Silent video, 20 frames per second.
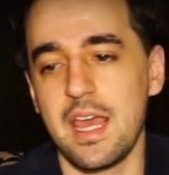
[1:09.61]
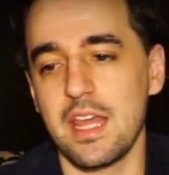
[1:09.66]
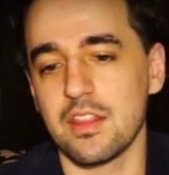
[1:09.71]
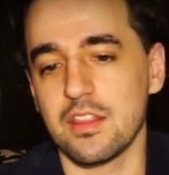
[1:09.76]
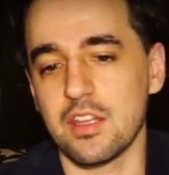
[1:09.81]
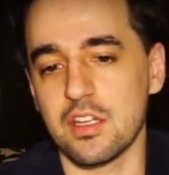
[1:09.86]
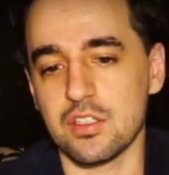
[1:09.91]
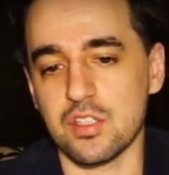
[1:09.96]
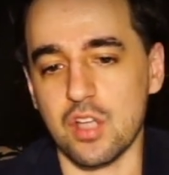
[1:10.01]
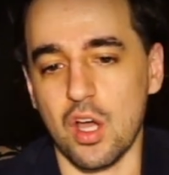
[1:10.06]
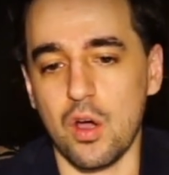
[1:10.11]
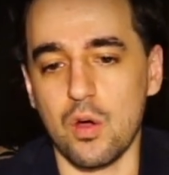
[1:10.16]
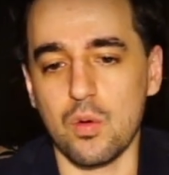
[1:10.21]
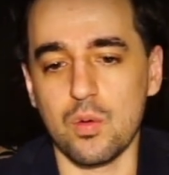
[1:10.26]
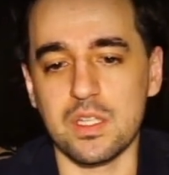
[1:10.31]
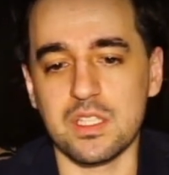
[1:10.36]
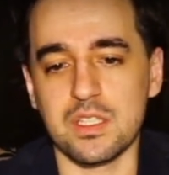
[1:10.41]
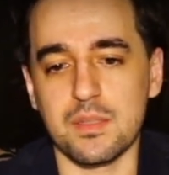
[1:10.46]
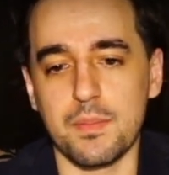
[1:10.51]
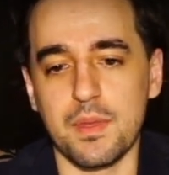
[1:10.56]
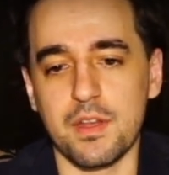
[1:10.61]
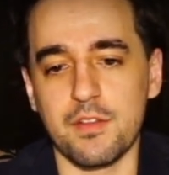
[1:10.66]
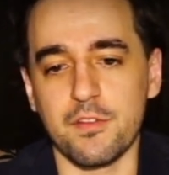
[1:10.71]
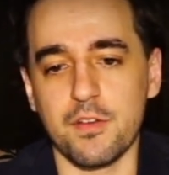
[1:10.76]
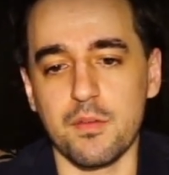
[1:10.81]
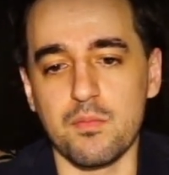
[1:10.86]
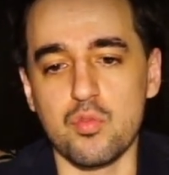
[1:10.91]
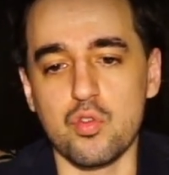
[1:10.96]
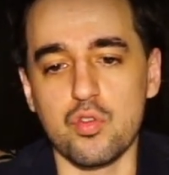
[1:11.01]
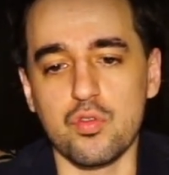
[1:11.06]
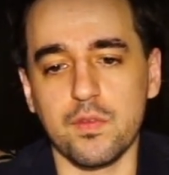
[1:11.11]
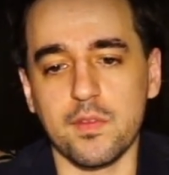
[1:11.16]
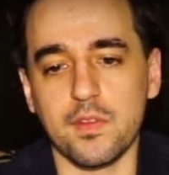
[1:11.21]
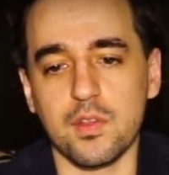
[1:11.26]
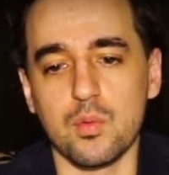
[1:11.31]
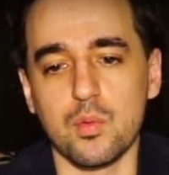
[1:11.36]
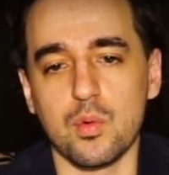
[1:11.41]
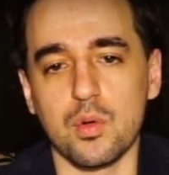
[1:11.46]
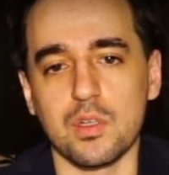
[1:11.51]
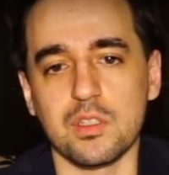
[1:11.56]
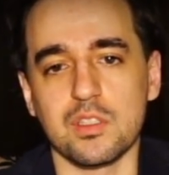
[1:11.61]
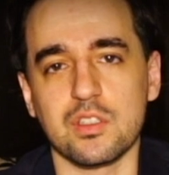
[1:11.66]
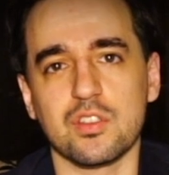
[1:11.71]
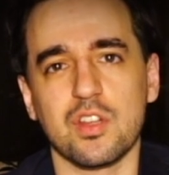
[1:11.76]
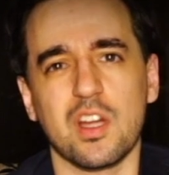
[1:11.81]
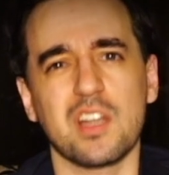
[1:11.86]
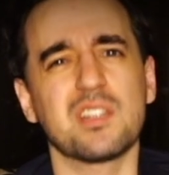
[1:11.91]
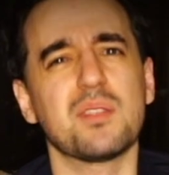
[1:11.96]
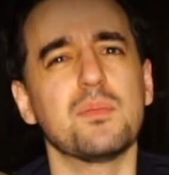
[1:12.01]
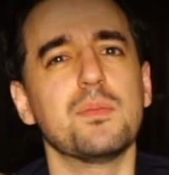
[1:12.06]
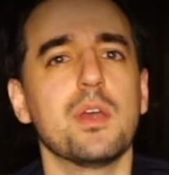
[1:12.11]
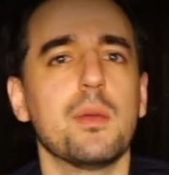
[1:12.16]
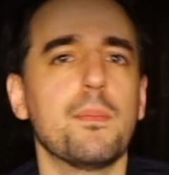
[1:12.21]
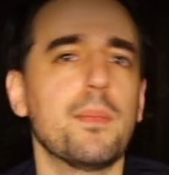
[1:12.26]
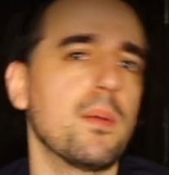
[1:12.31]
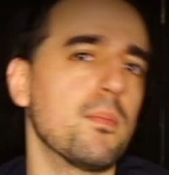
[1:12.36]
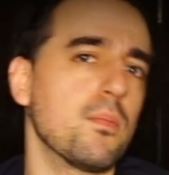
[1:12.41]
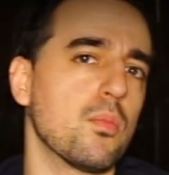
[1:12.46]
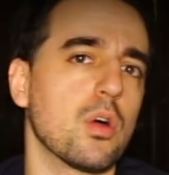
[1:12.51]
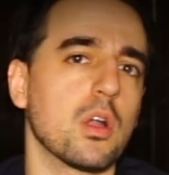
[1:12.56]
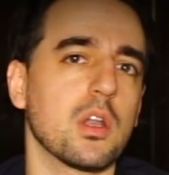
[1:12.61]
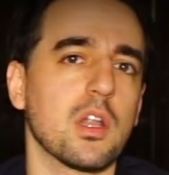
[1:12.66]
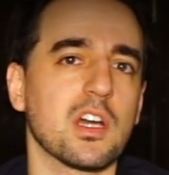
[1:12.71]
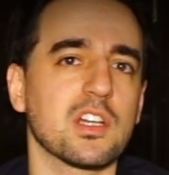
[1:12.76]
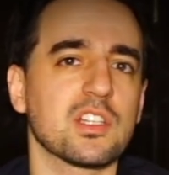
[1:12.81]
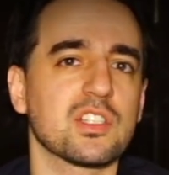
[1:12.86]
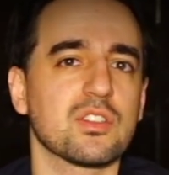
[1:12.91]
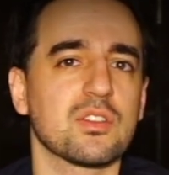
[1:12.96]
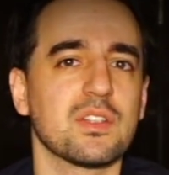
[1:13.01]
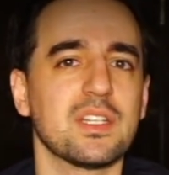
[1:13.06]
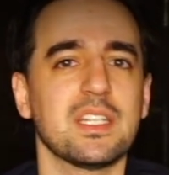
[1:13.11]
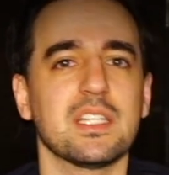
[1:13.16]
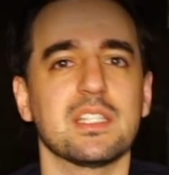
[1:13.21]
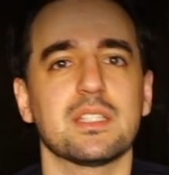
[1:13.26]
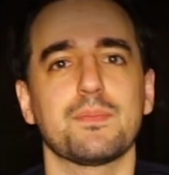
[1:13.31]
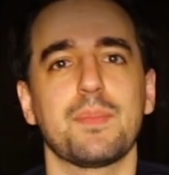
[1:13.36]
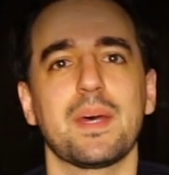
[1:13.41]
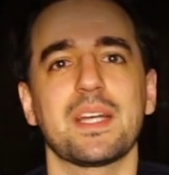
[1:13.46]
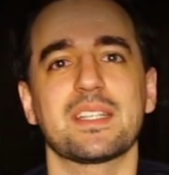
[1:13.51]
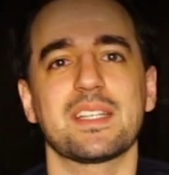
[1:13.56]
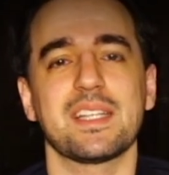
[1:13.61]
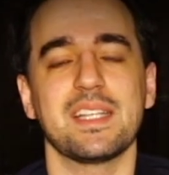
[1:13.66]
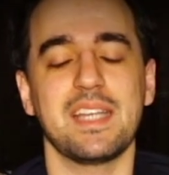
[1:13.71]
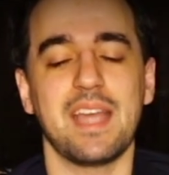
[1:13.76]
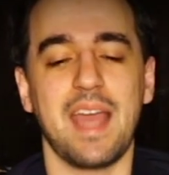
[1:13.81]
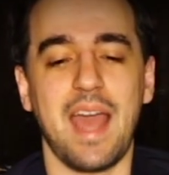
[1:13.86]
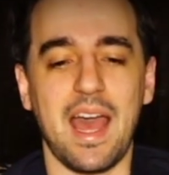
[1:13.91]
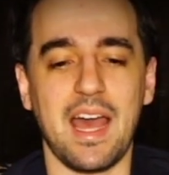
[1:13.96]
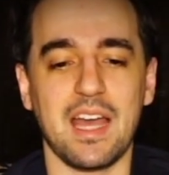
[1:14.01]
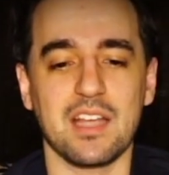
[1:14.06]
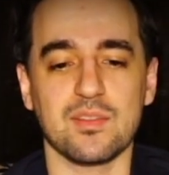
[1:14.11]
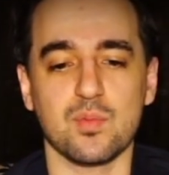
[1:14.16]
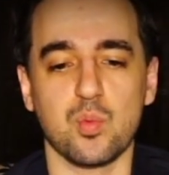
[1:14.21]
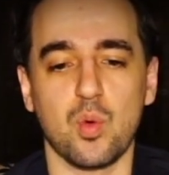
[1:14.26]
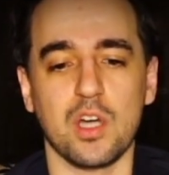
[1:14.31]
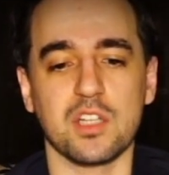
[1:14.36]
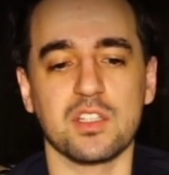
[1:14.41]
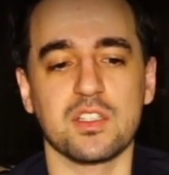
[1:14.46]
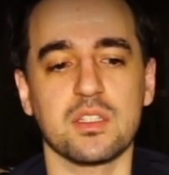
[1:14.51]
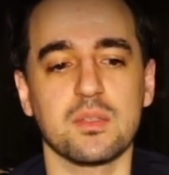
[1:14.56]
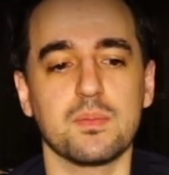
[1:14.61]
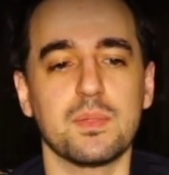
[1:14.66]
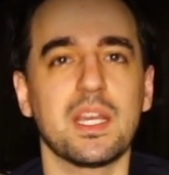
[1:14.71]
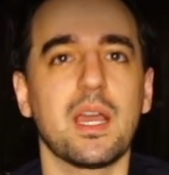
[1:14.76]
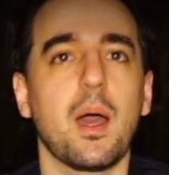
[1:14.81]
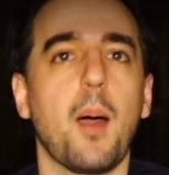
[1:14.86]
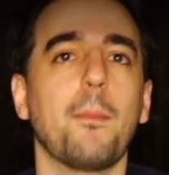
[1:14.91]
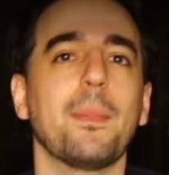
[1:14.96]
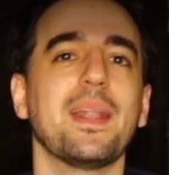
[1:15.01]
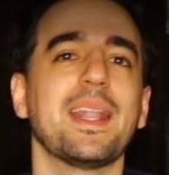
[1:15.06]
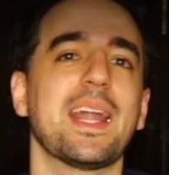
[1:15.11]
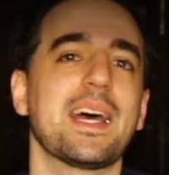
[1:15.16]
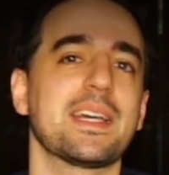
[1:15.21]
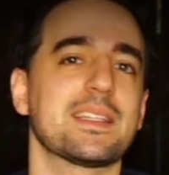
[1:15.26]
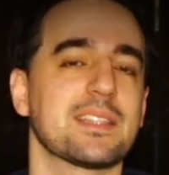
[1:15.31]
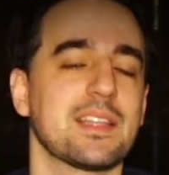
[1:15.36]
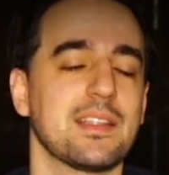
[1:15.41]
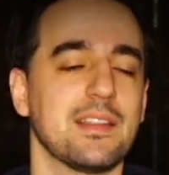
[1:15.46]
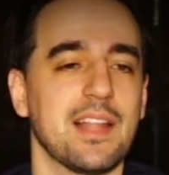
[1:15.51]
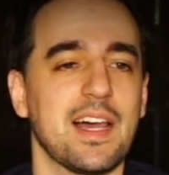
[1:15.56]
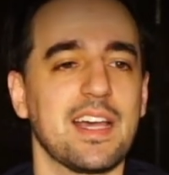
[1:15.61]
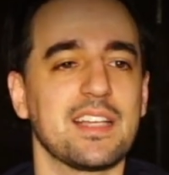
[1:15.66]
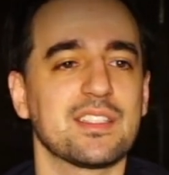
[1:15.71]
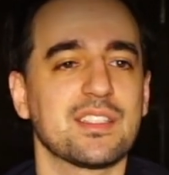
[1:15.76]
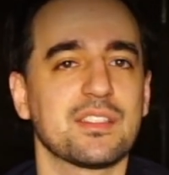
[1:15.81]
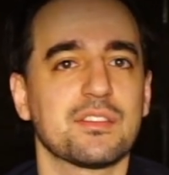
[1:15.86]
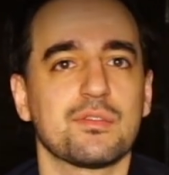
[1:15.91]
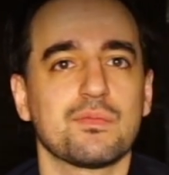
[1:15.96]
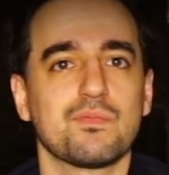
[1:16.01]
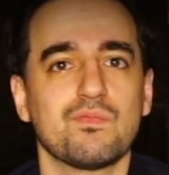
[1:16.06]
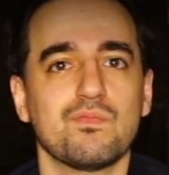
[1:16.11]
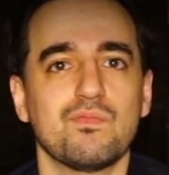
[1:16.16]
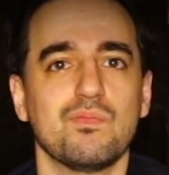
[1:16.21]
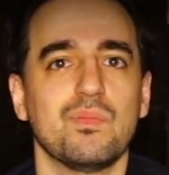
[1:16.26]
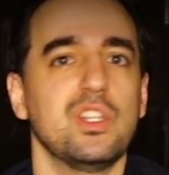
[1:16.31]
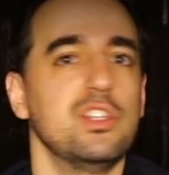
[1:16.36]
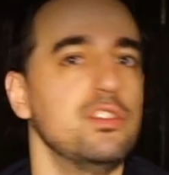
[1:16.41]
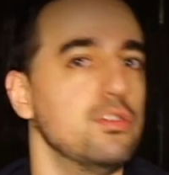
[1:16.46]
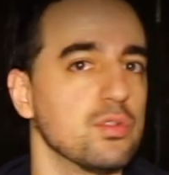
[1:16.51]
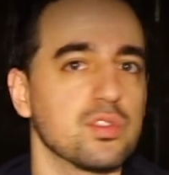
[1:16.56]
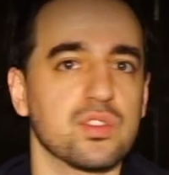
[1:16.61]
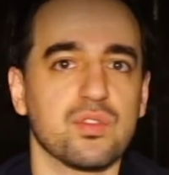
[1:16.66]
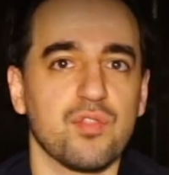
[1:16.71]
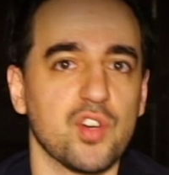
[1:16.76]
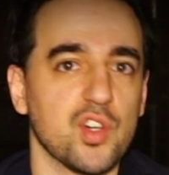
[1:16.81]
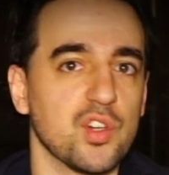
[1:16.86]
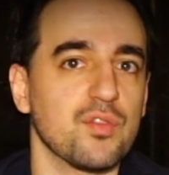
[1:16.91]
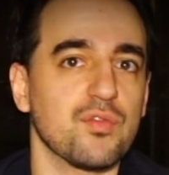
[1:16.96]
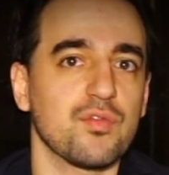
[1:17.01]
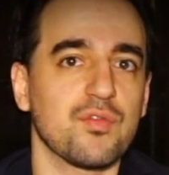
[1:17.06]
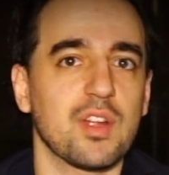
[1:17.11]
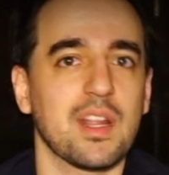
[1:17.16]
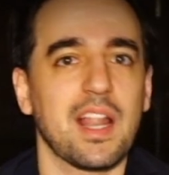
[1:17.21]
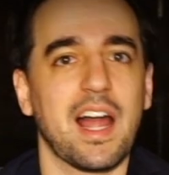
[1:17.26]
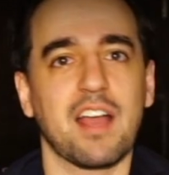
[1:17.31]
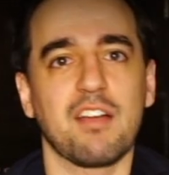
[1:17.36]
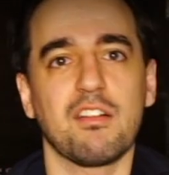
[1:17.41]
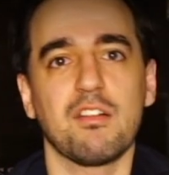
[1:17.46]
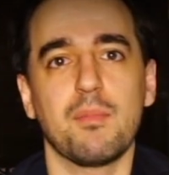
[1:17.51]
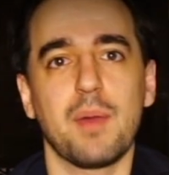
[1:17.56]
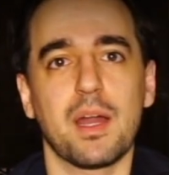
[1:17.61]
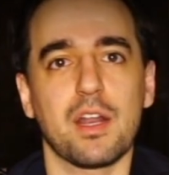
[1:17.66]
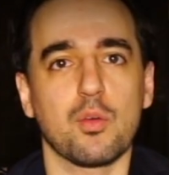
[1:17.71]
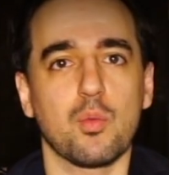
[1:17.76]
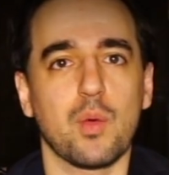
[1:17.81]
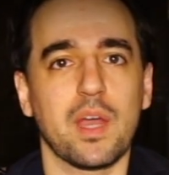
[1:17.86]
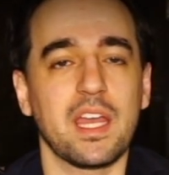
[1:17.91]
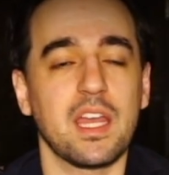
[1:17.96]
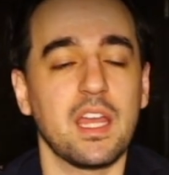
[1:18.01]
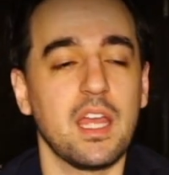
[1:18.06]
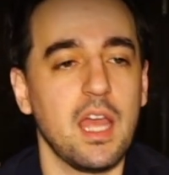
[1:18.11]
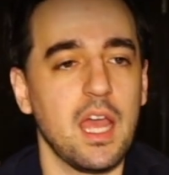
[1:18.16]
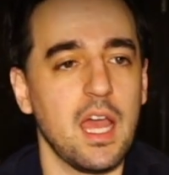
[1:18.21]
There's always a bit of a move towards trying to be a bit more luxury, especially as watches become less and less useful, for lack of a better way.